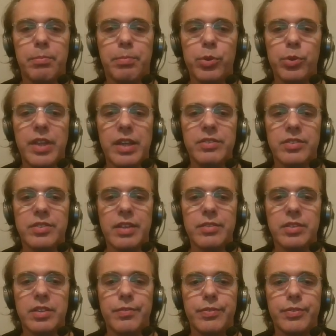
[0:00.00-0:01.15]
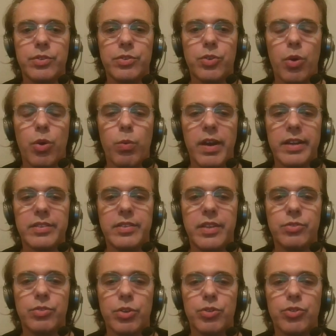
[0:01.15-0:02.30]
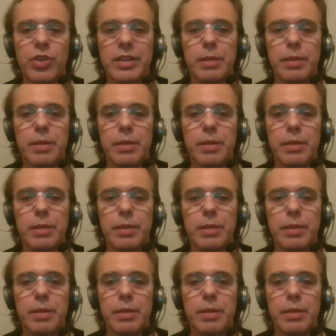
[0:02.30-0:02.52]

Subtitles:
put the incentives towards the social,